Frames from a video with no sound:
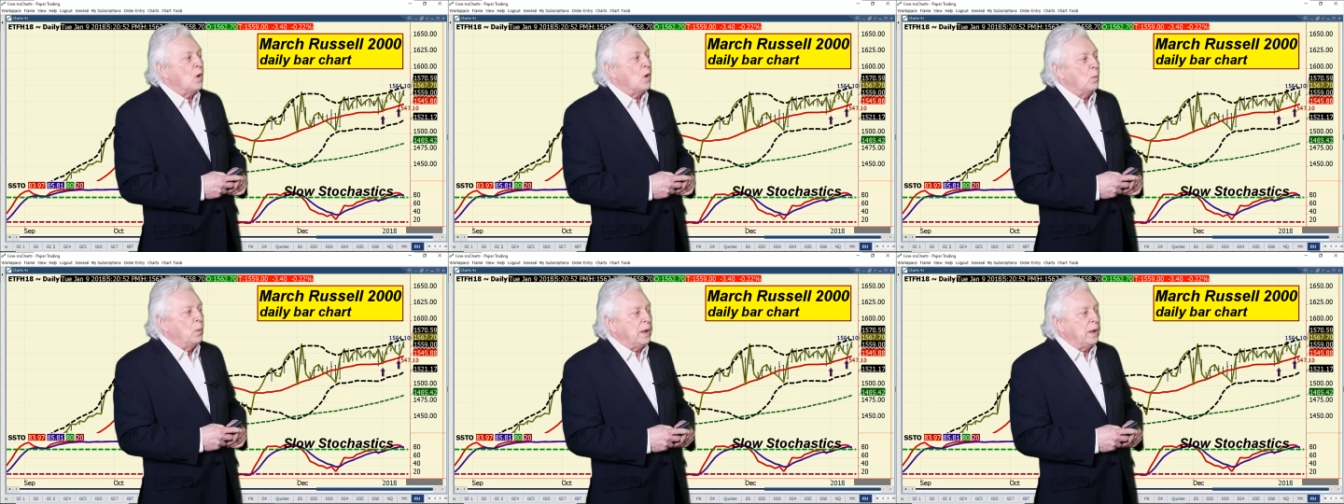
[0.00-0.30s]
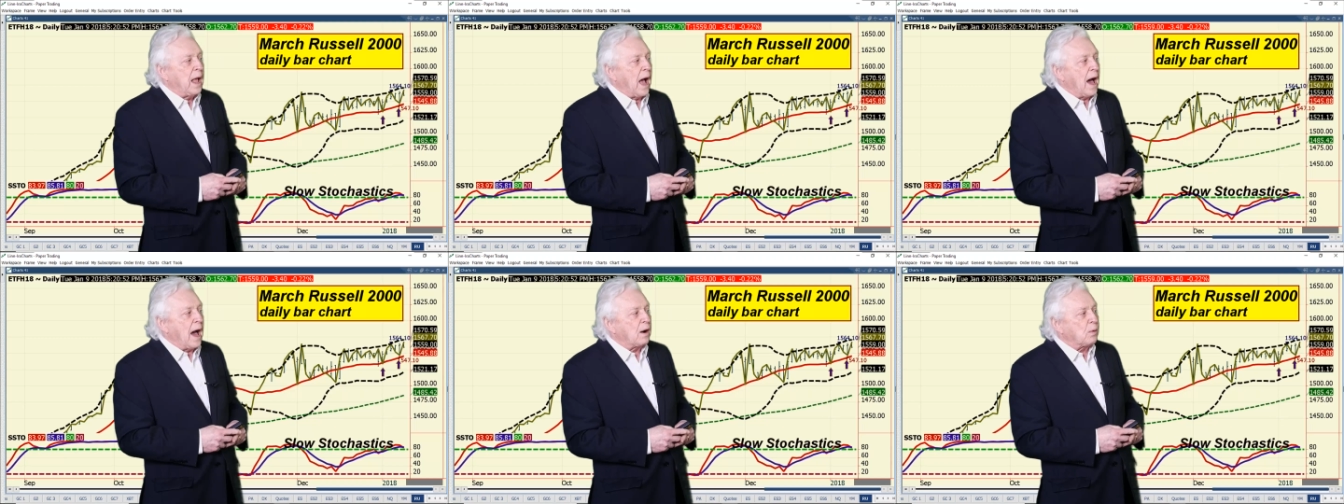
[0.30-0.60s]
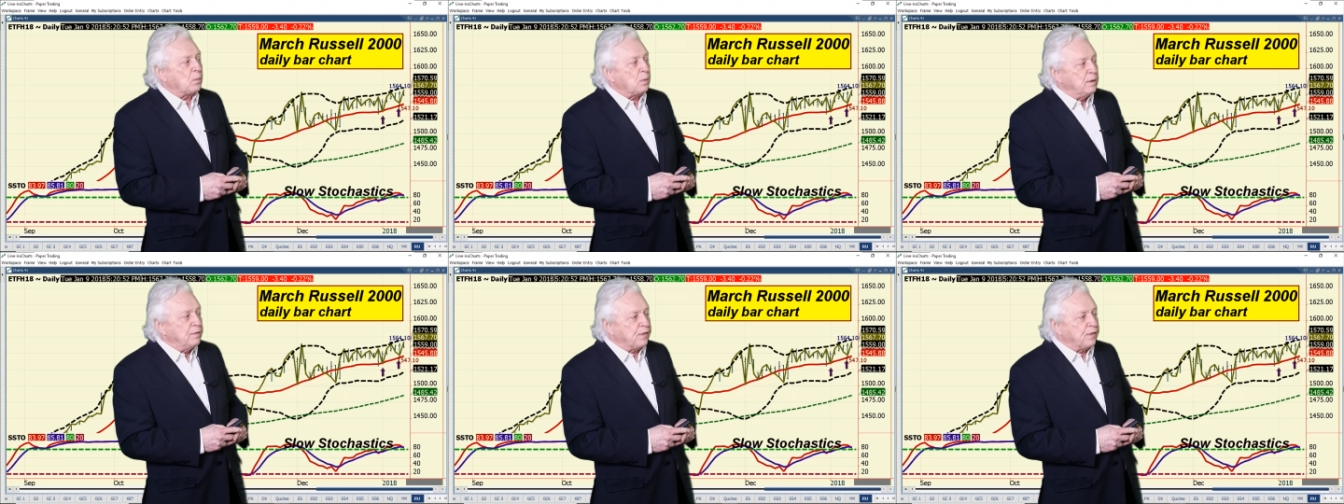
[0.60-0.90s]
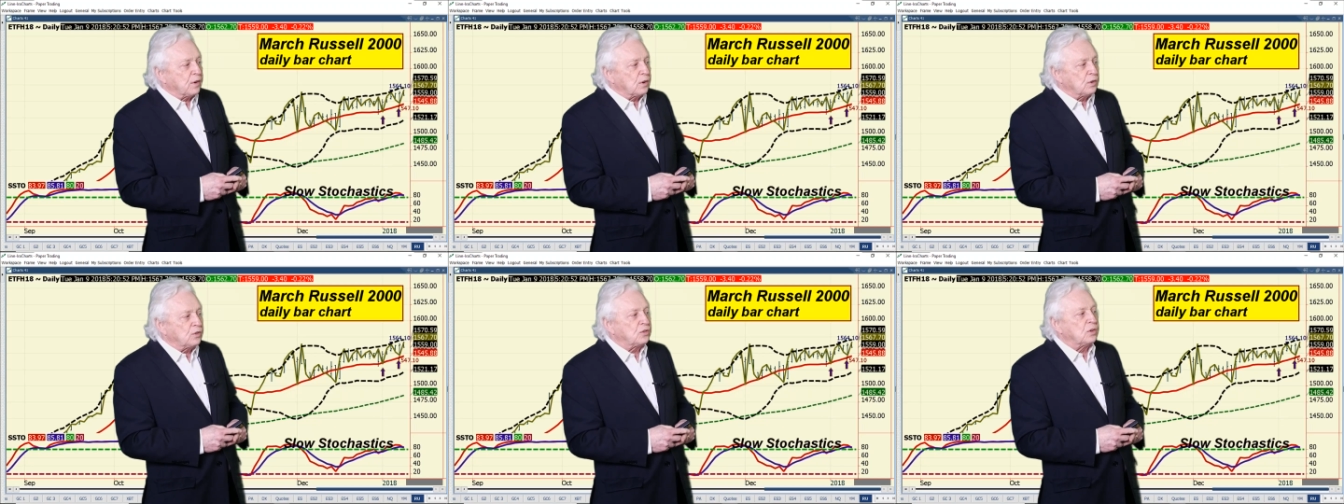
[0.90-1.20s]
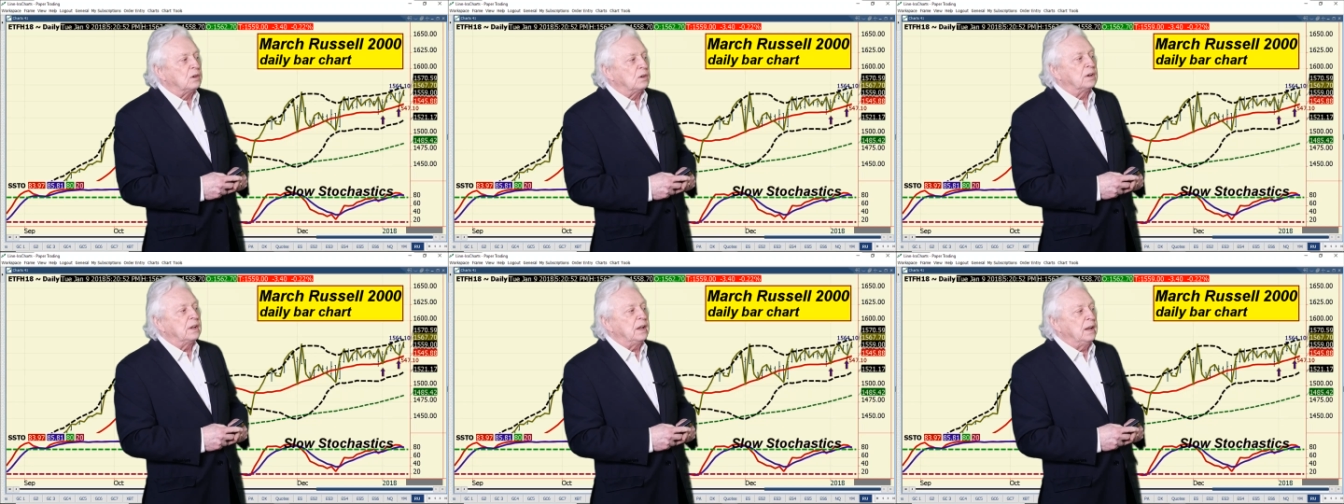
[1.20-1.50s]
We got a
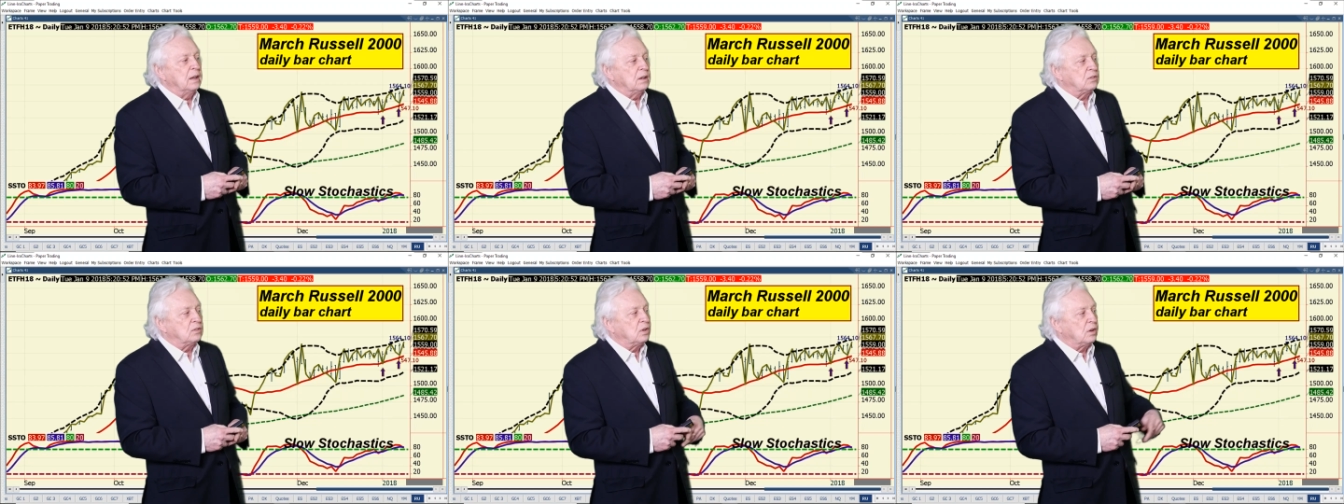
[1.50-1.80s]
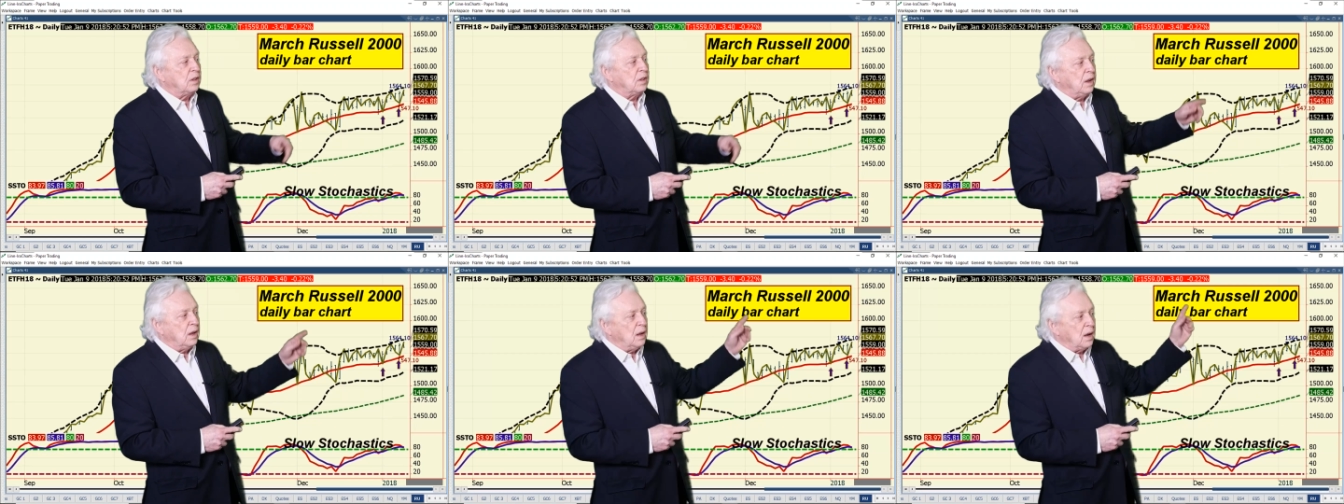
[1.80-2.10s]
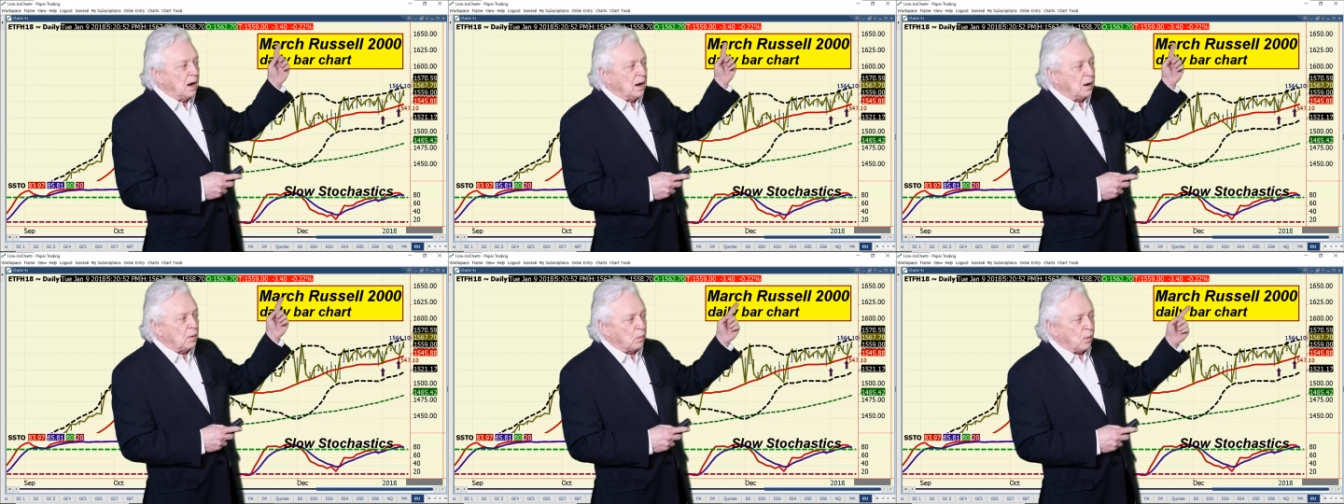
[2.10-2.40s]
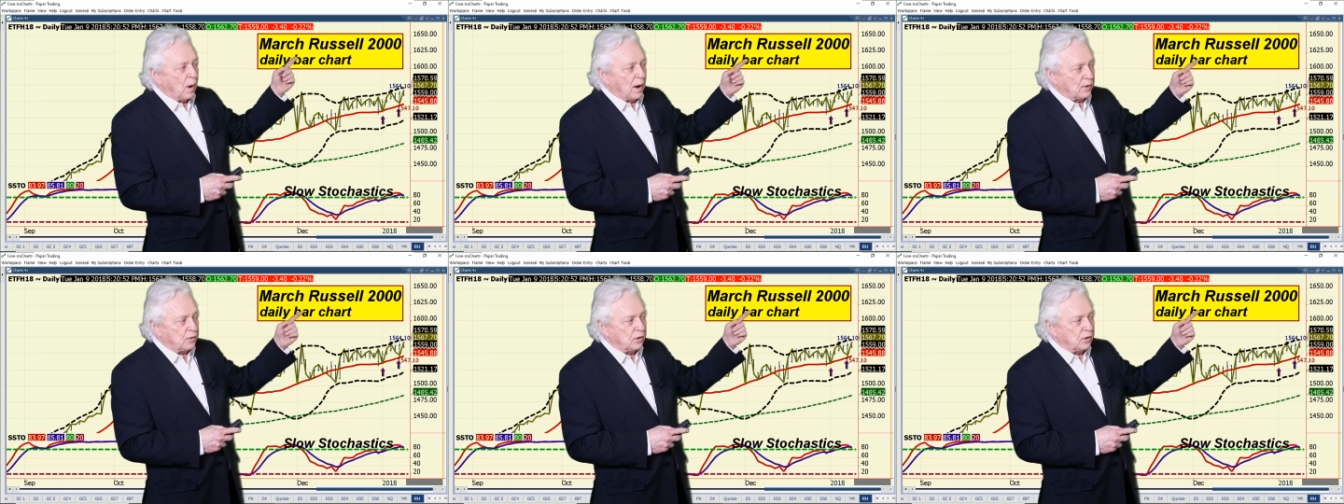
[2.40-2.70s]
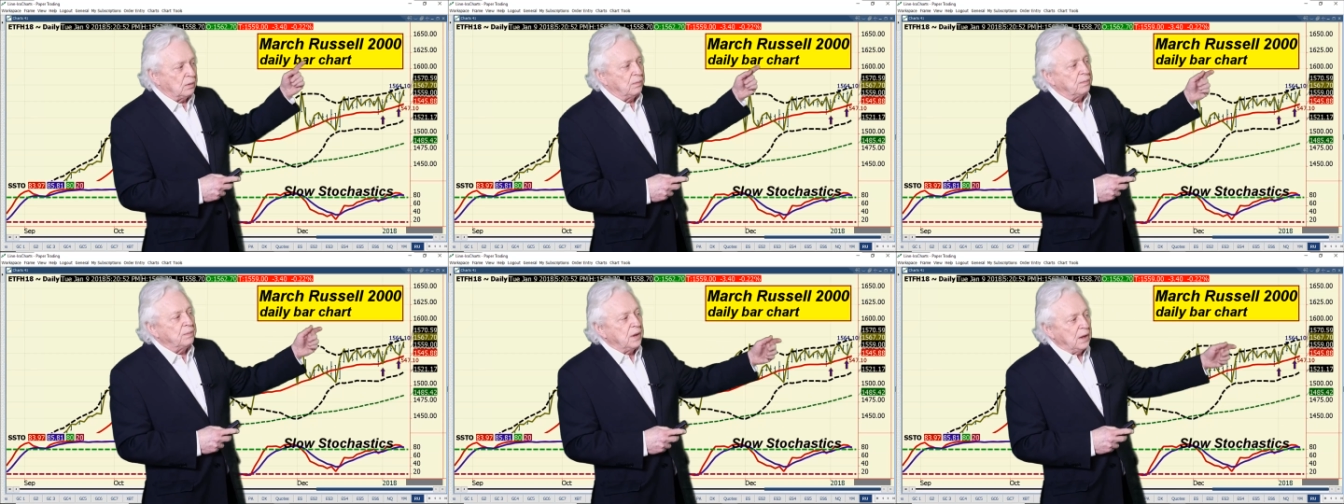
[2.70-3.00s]
reversal into the uh, Russell.